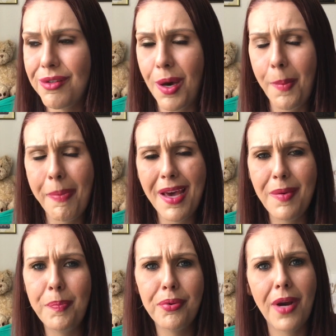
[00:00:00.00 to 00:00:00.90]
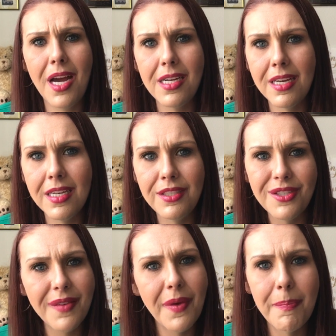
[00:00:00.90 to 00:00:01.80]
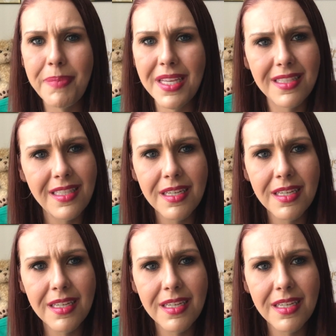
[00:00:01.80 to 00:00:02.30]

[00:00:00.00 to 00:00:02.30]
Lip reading: go buy Prada and drive a Bentley.